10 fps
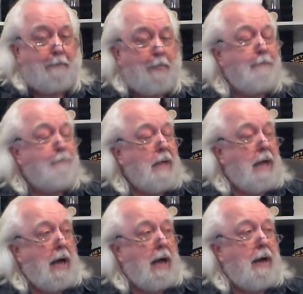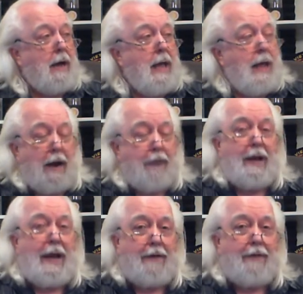on track
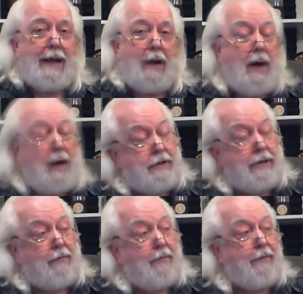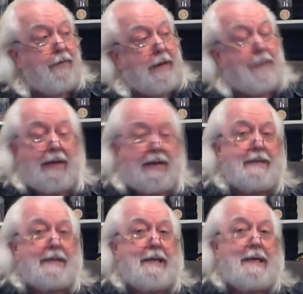every half an hour, actually every
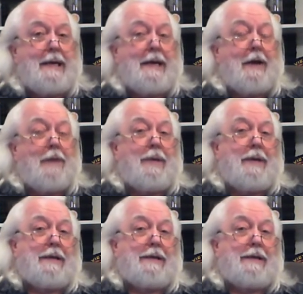15 minutes,